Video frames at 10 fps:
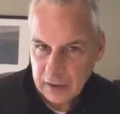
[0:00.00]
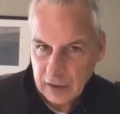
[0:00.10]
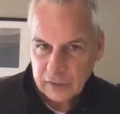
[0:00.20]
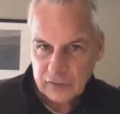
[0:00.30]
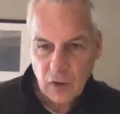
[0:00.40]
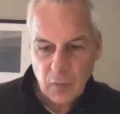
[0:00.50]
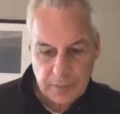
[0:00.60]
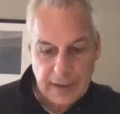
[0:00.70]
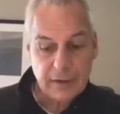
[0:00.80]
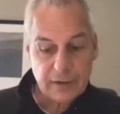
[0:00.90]
So
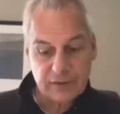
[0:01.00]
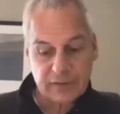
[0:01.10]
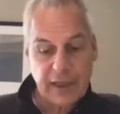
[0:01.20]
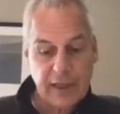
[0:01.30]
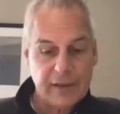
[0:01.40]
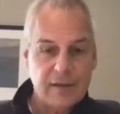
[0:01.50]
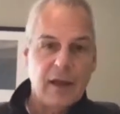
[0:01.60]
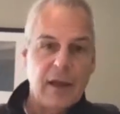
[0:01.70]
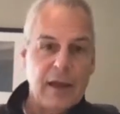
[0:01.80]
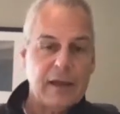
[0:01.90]
better to say,
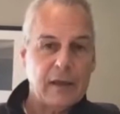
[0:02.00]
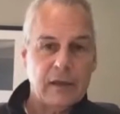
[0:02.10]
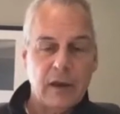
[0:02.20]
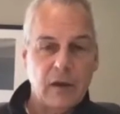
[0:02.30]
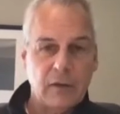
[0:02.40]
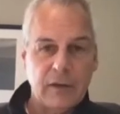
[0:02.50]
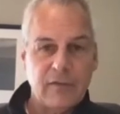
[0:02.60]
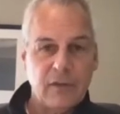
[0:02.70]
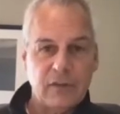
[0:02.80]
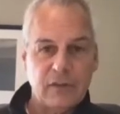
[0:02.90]
hey, you know, if
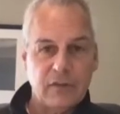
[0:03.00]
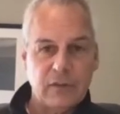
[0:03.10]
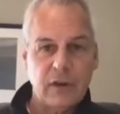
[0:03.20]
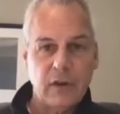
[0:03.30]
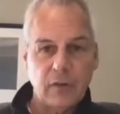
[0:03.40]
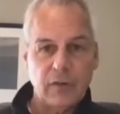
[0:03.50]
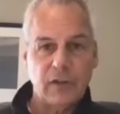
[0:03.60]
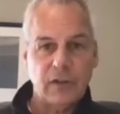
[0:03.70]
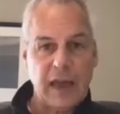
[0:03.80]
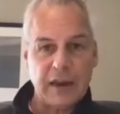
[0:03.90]
there's, you know, there's a
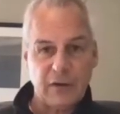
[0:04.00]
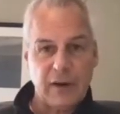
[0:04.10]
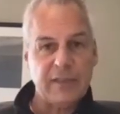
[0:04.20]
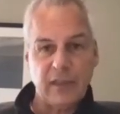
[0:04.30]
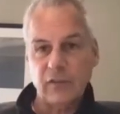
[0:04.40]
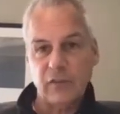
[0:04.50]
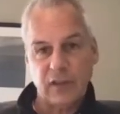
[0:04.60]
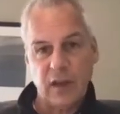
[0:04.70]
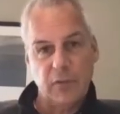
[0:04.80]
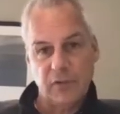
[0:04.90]
lot of great things that
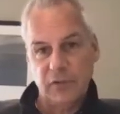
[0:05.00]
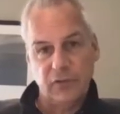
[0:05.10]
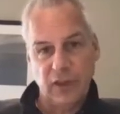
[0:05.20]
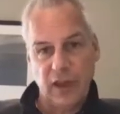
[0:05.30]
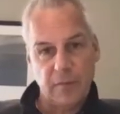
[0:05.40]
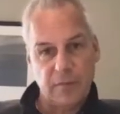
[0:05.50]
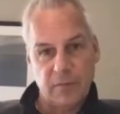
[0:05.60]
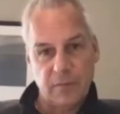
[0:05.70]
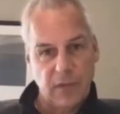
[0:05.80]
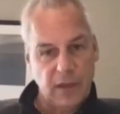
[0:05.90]
come with this job,
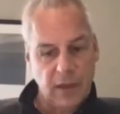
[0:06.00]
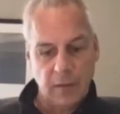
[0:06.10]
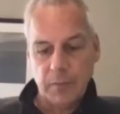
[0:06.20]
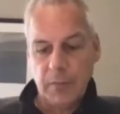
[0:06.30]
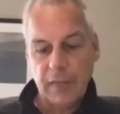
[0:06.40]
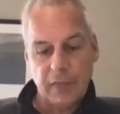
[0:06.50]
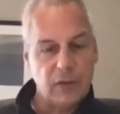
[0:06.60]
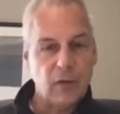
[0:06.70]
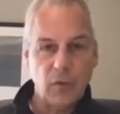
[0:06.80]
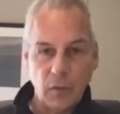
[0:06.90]
but
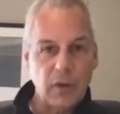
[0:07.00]
you will